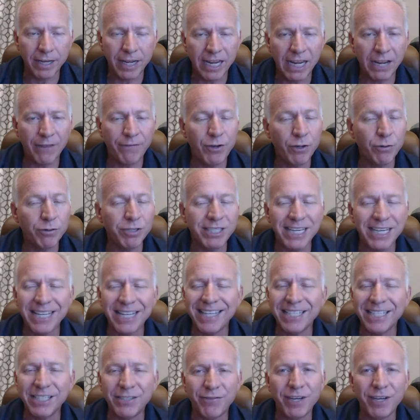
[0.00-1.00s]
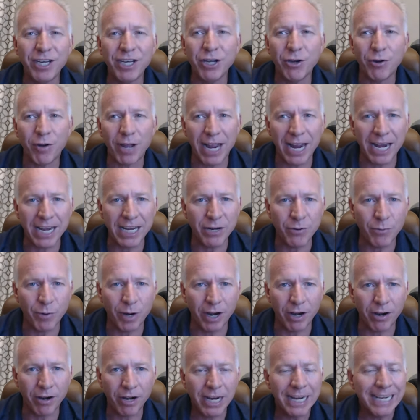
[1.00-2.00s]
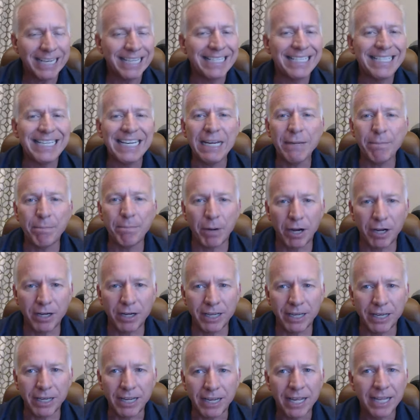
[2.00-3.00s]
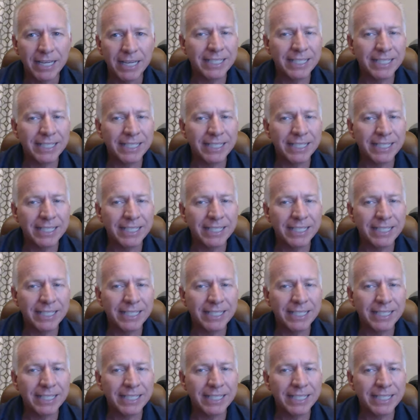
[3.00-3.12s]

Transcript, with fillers: If you see this video anywhere, debunk it.